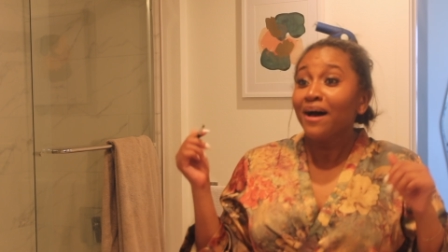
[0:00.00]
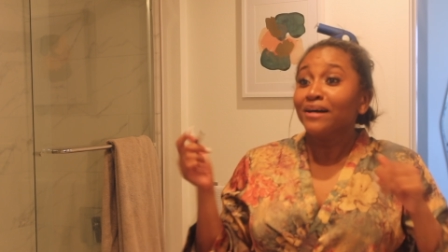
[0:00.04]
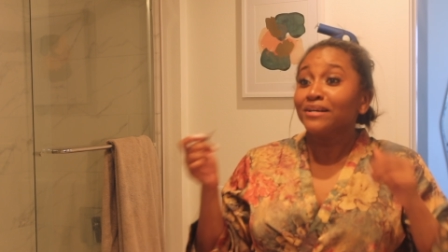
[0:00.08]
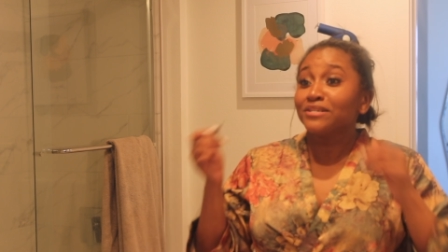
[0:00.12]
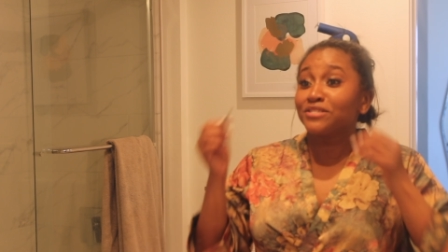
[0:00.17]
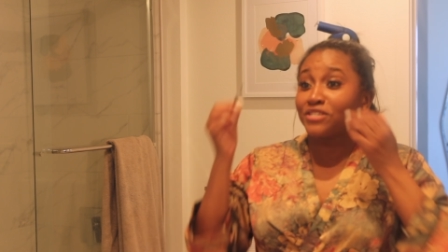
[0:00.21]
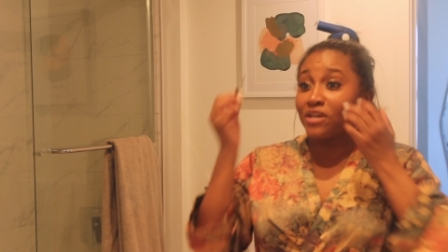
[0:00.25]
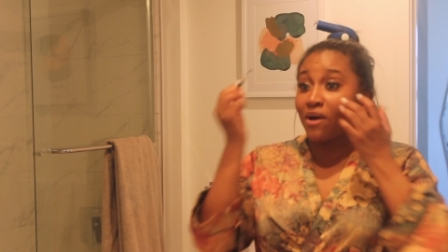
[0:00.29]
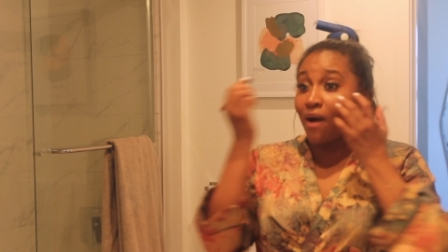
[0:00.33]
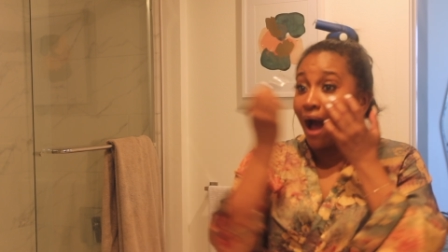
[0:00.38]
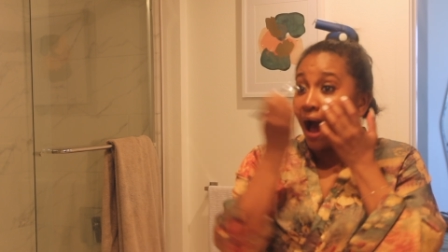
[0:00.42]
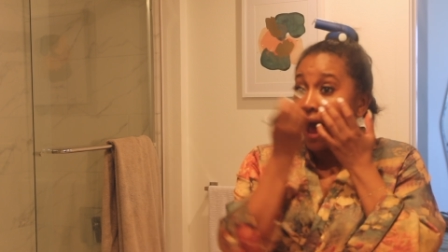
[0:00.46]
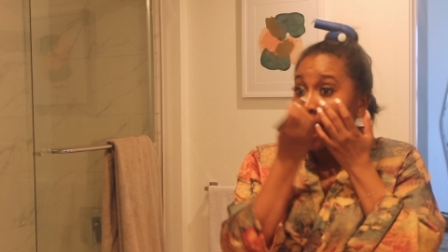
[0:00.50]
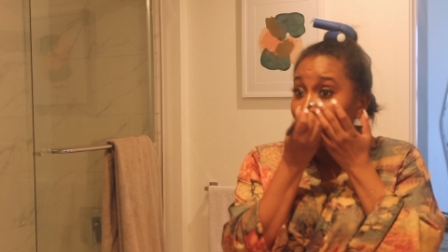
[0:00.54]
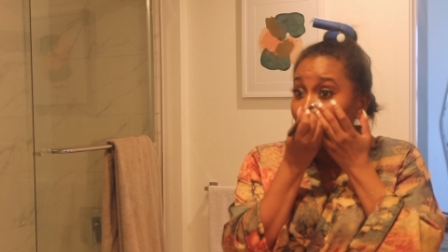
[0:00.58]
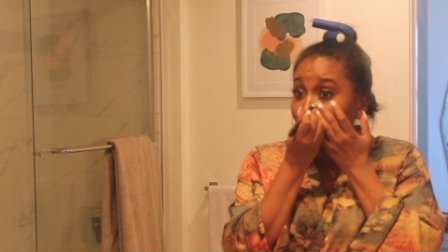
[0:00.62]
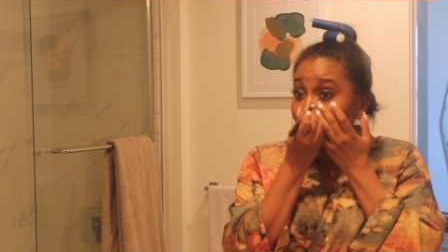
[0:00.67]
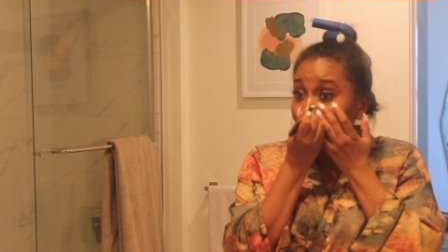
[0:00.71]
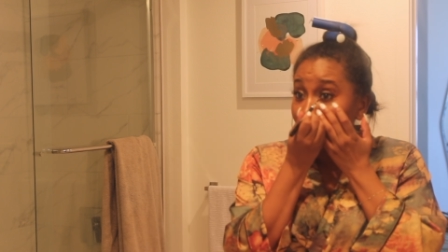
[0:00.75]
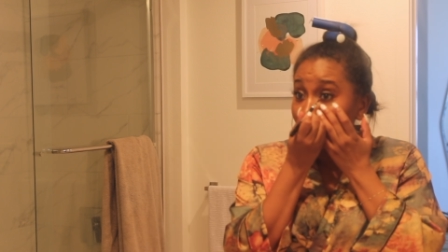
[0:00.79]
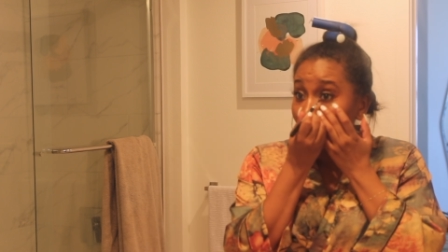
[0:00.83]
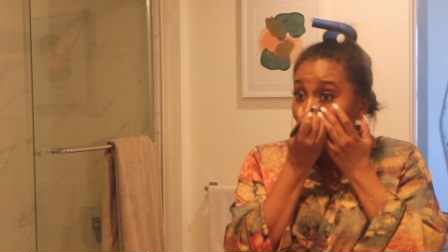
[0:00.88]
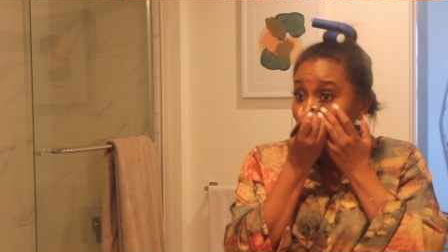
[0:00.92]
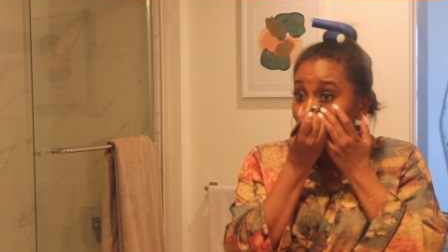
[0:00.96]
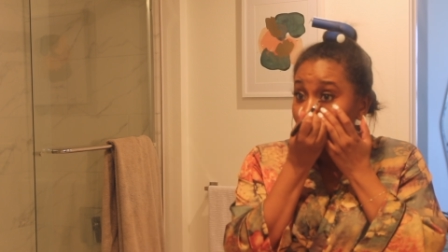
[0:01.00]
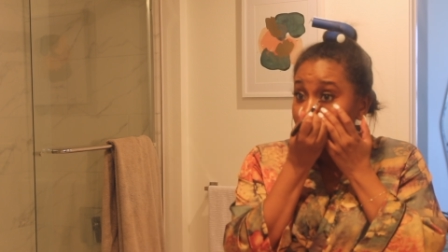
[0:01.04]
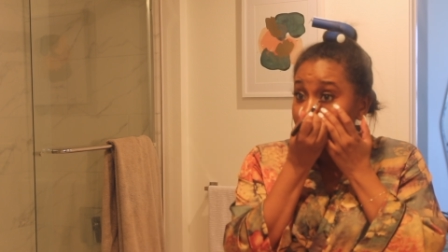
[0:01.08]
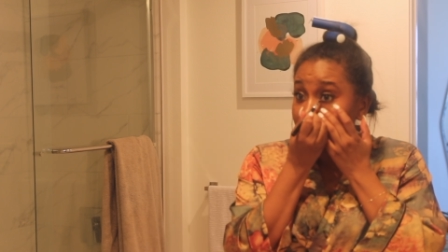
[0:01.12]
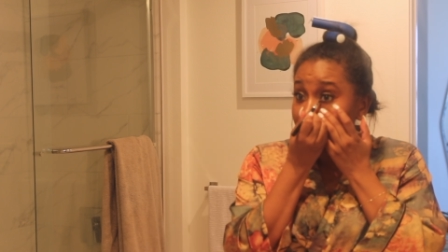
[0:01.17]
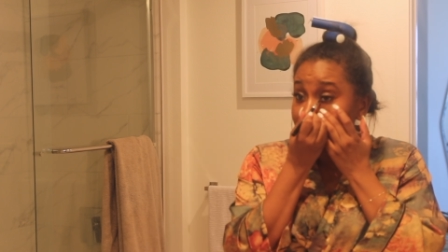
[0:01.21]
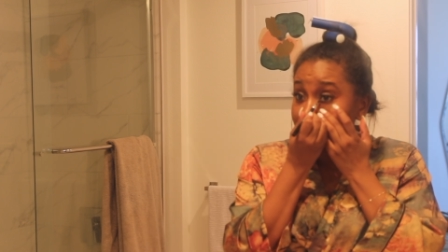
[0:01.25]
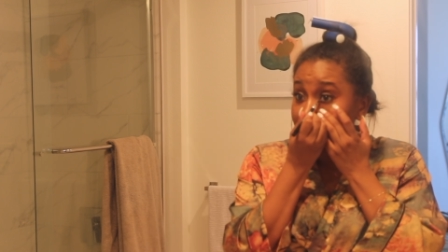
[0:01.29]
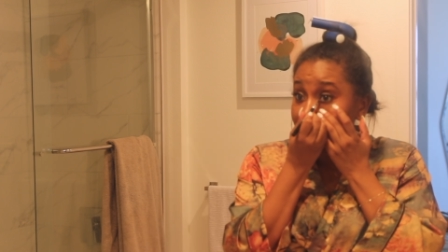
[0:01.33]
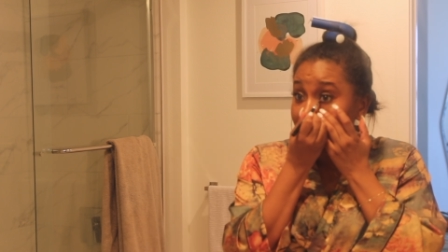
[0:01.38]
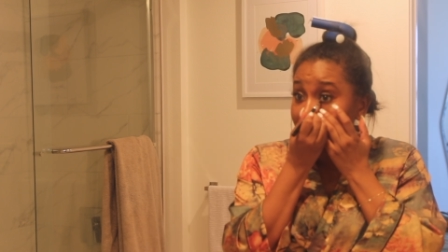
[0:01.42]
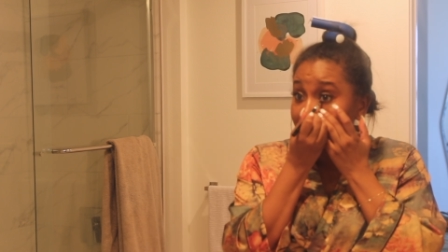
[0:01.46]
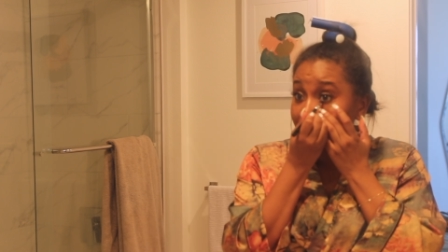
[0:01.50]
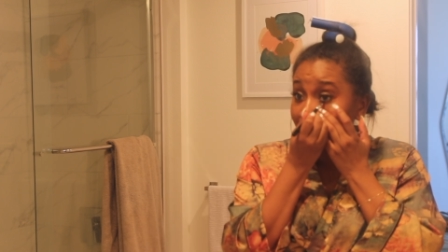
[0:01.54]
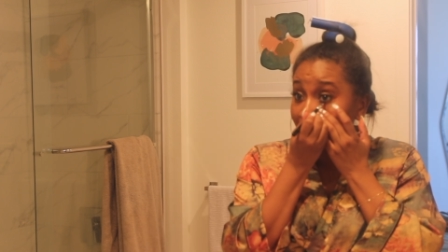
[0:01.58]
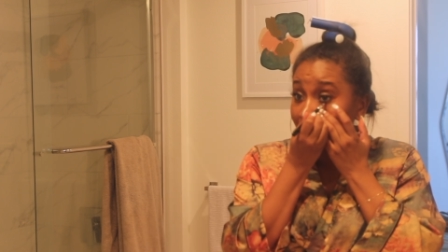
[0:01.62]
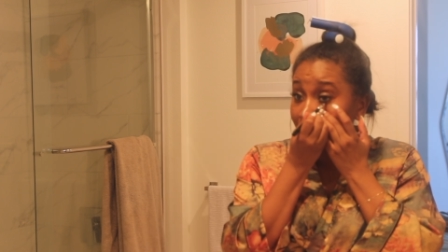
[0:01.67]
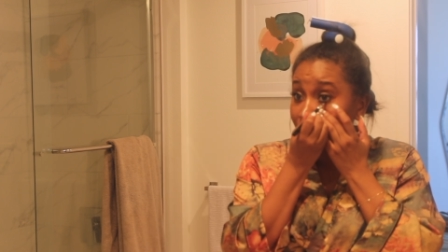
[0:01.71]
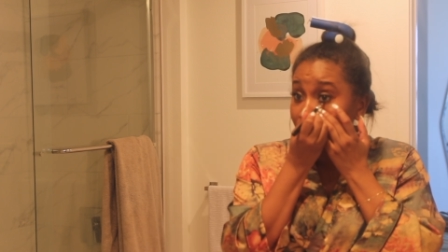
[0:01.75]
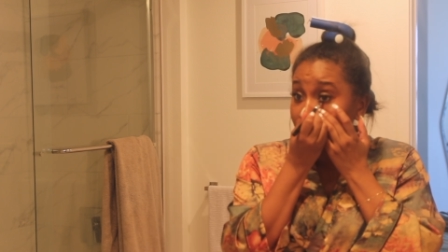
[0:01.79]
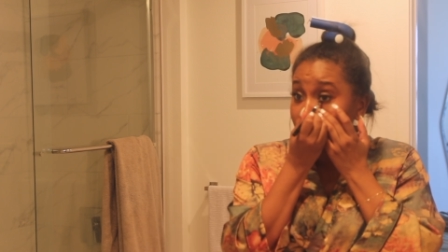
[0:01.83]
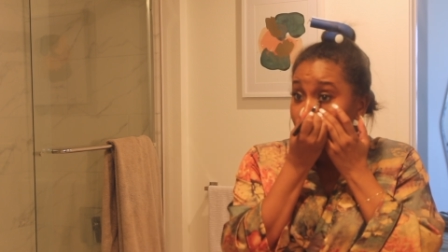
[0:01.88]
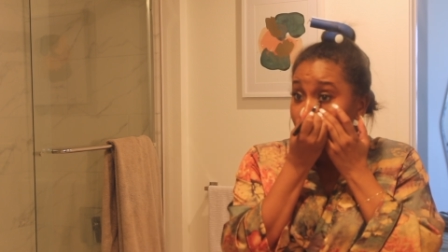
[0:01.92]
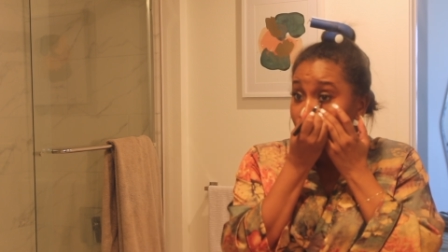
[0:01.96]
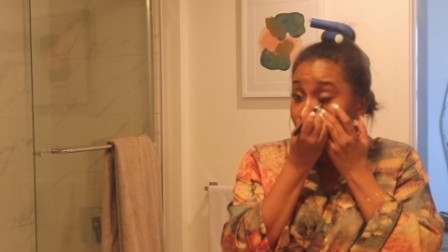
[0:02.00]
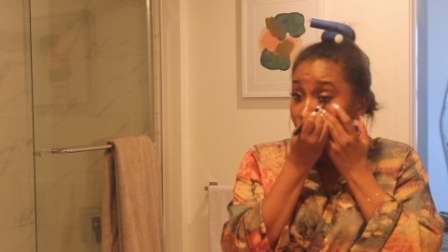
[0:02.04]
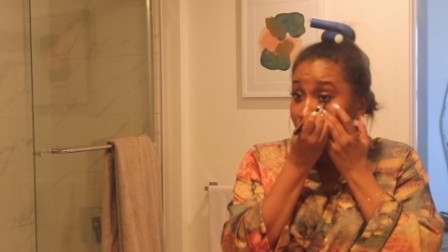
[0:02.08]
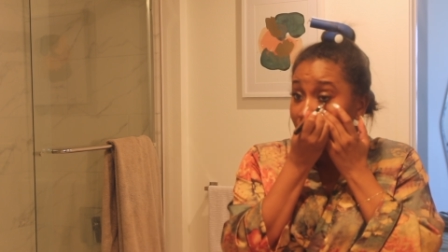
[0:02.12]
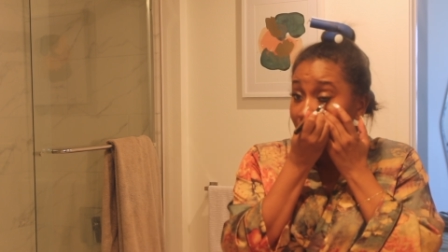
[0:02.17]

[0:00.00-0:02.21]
So I don't know just yet the true